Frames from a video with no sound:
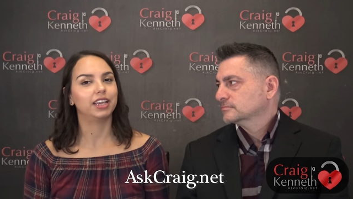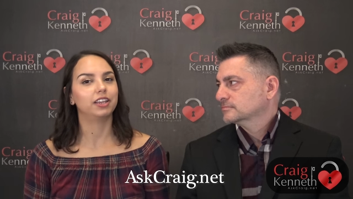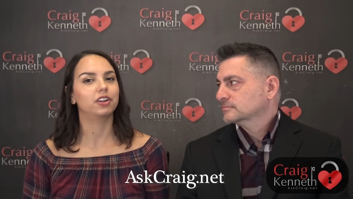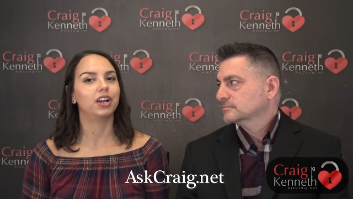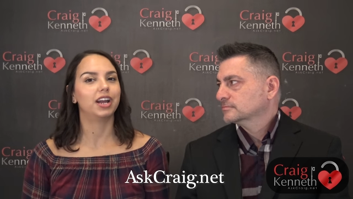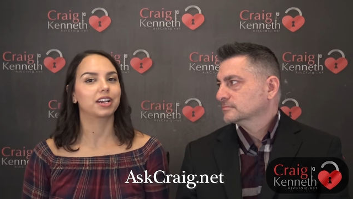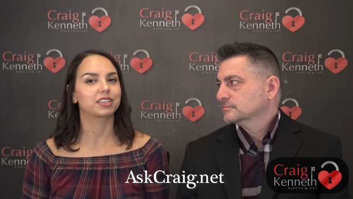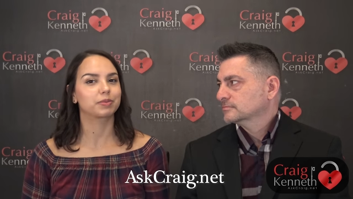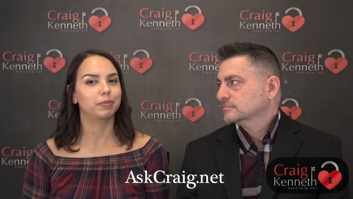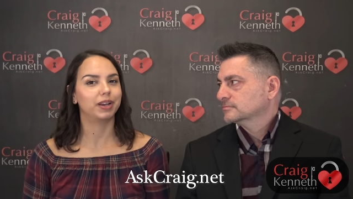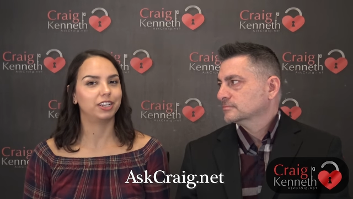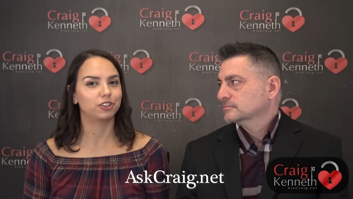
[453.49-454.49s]
Speaker 1: that your ex
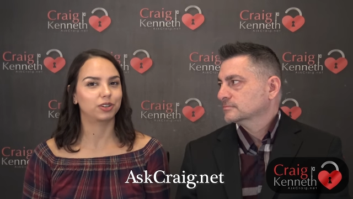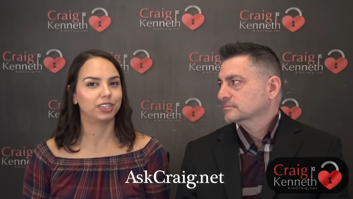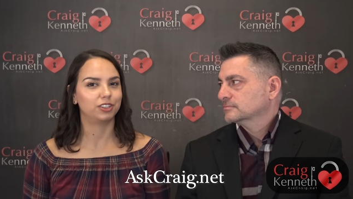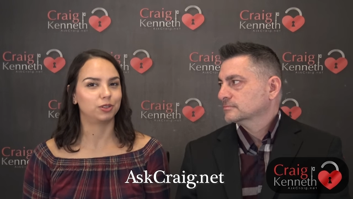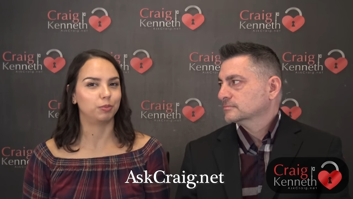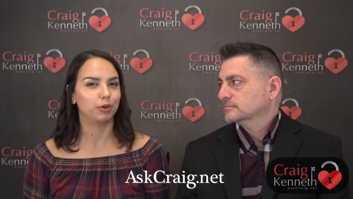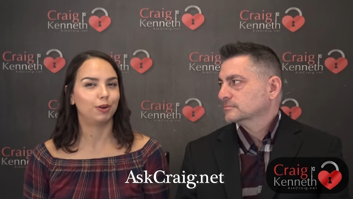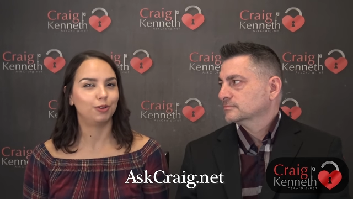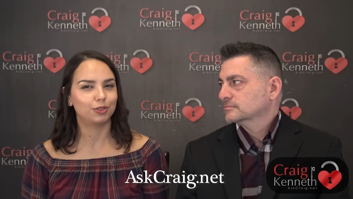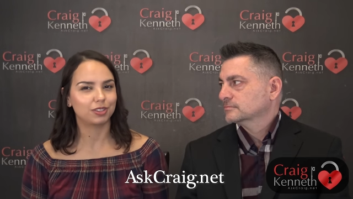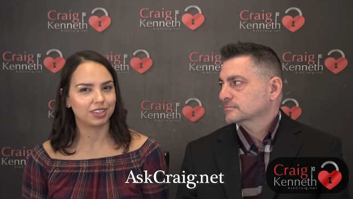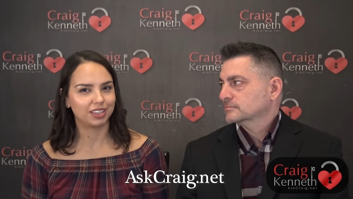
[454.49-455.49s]
might try to
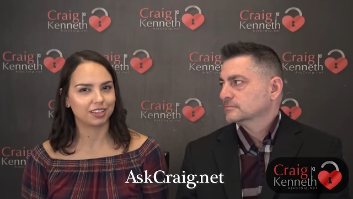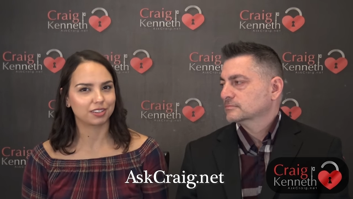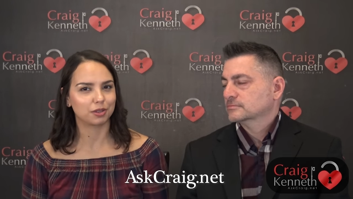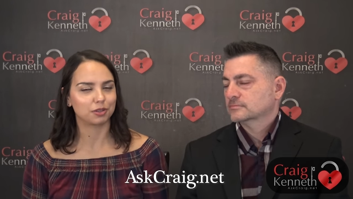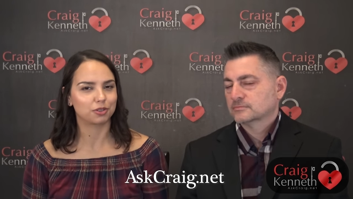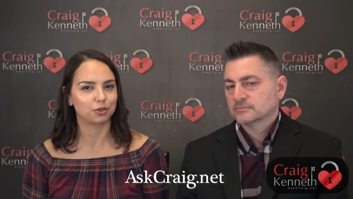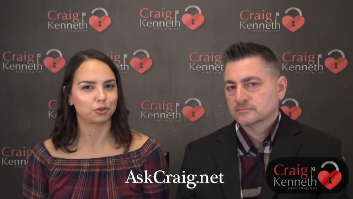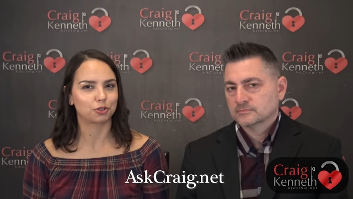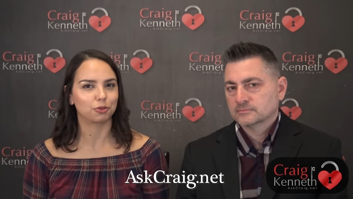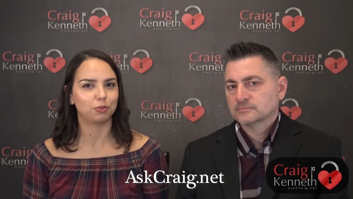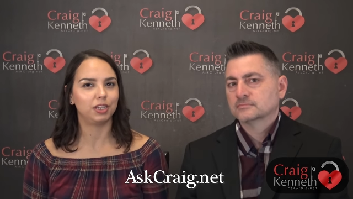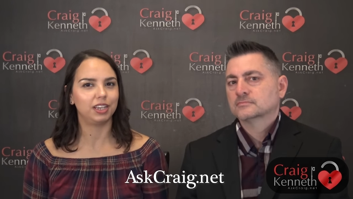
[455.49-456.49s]
post things on
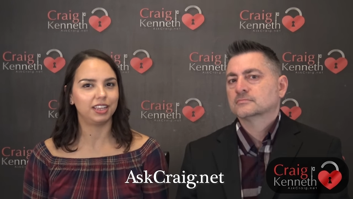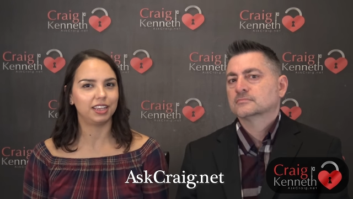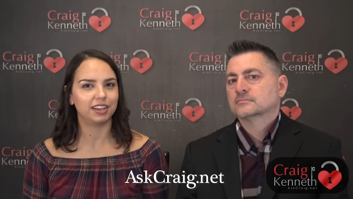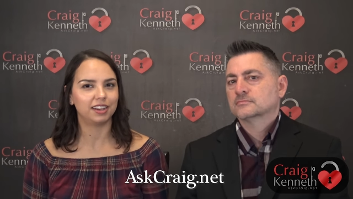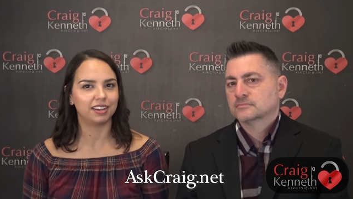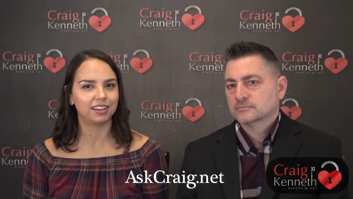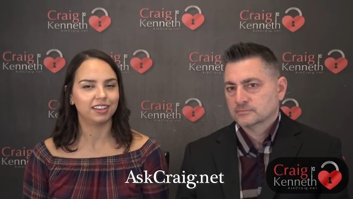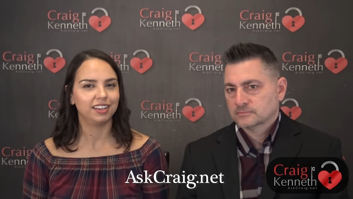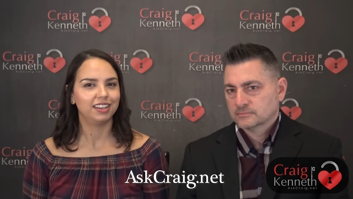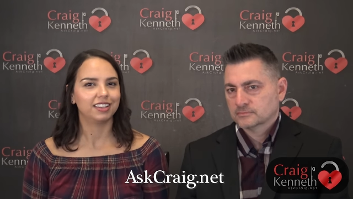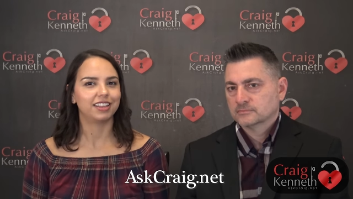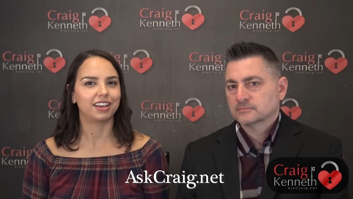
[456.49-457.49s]
social media
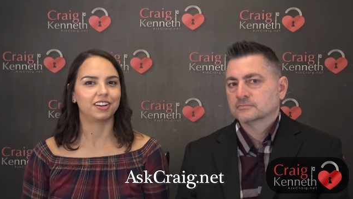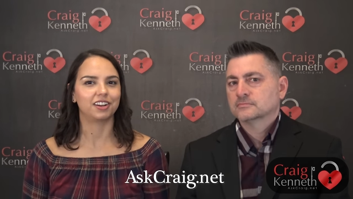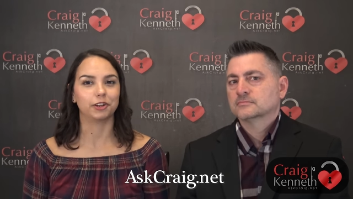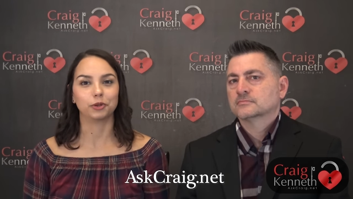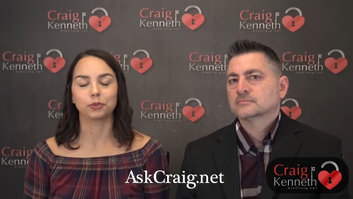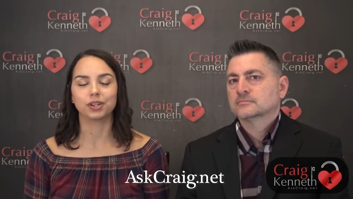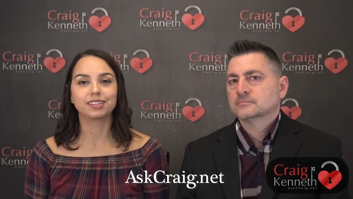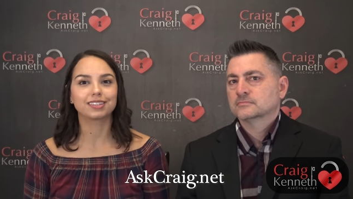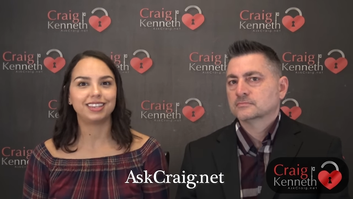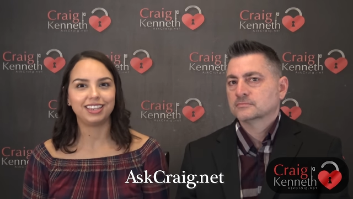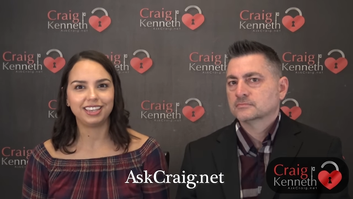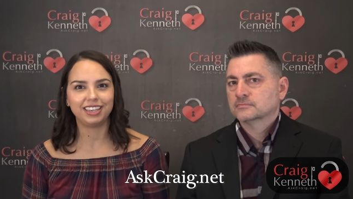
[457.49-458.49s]
that are
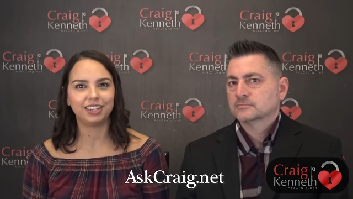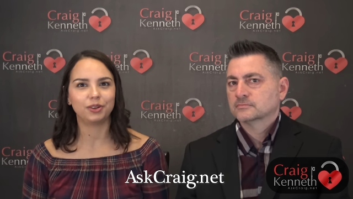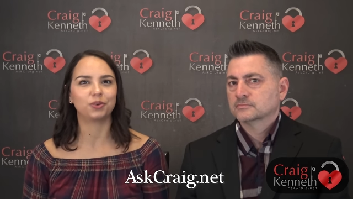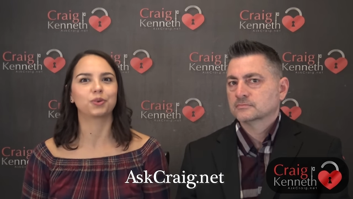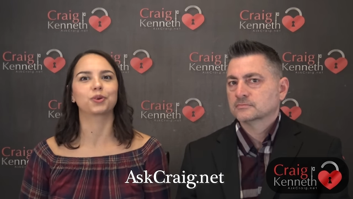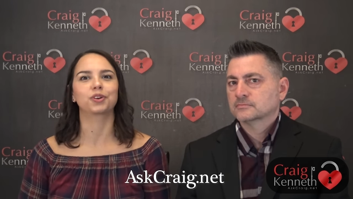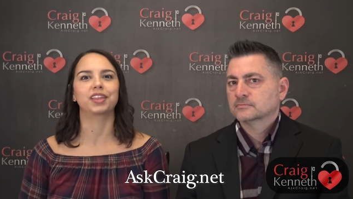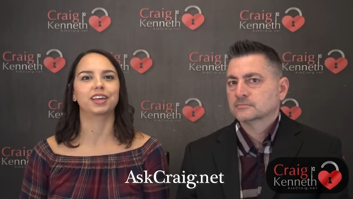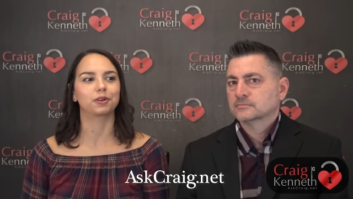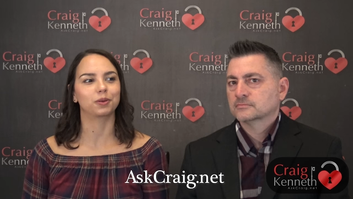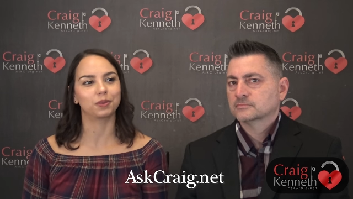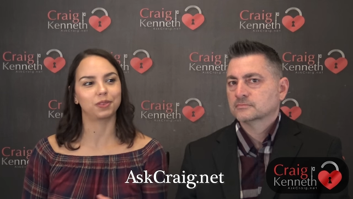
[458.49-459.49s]
risky or that
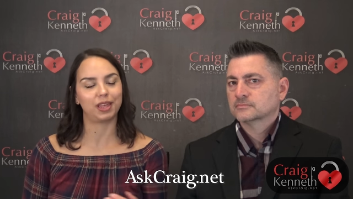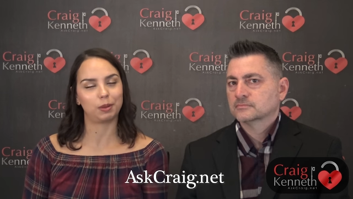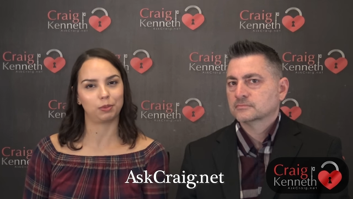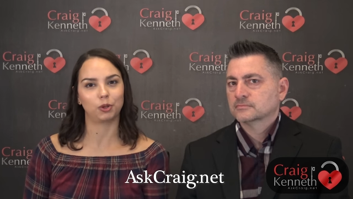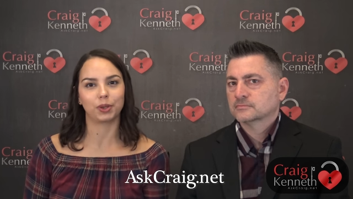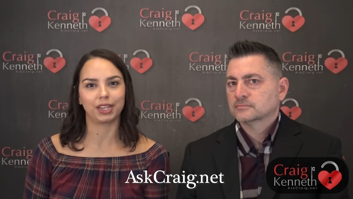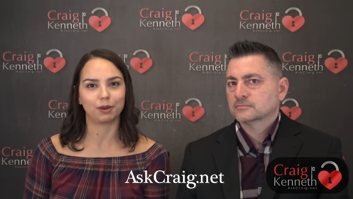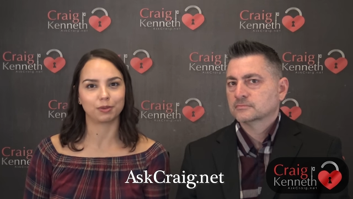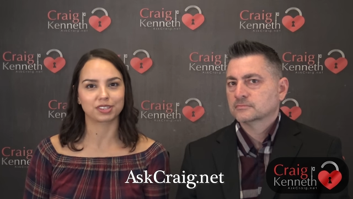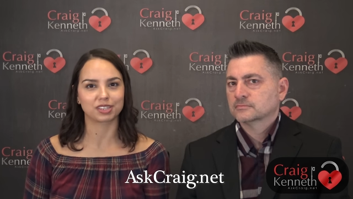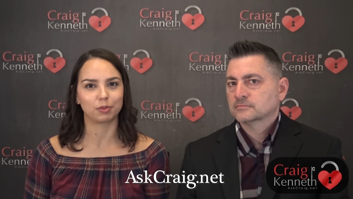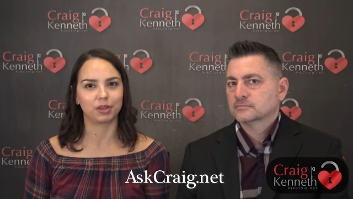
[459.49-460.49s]
are them going out with
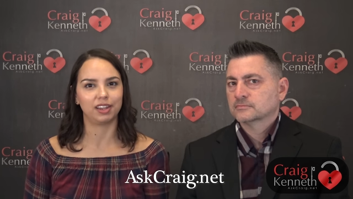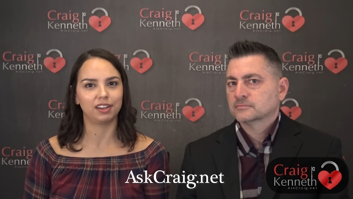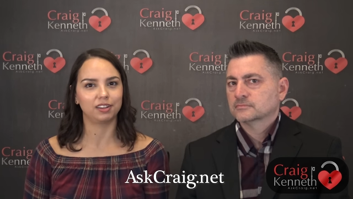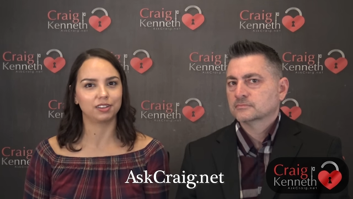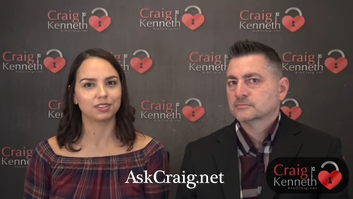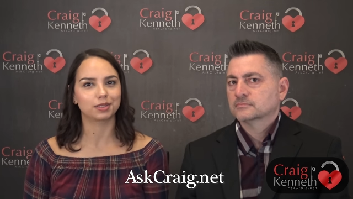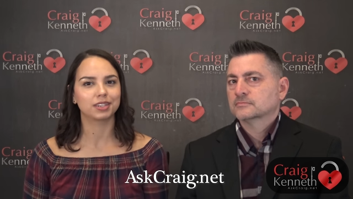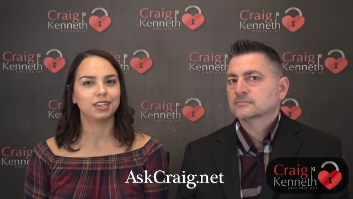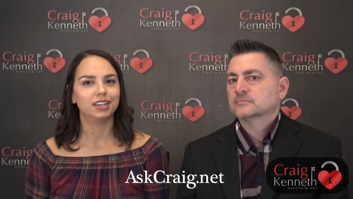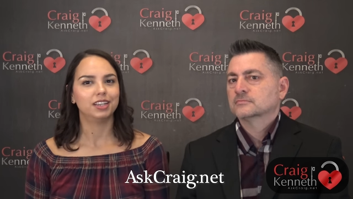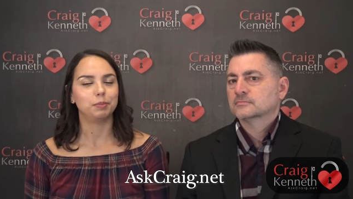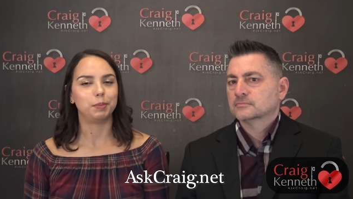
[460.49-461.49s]
someone else,
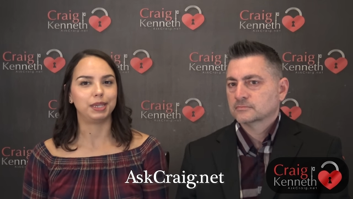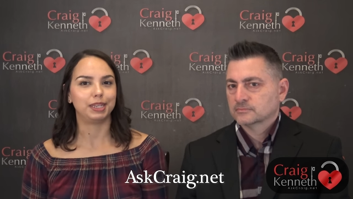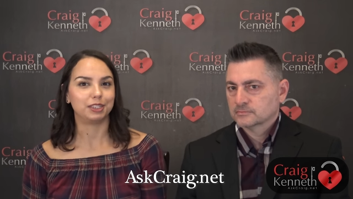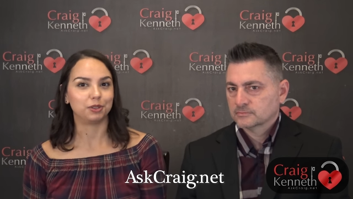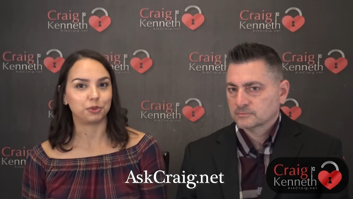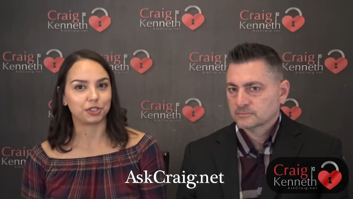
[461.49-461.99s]
making you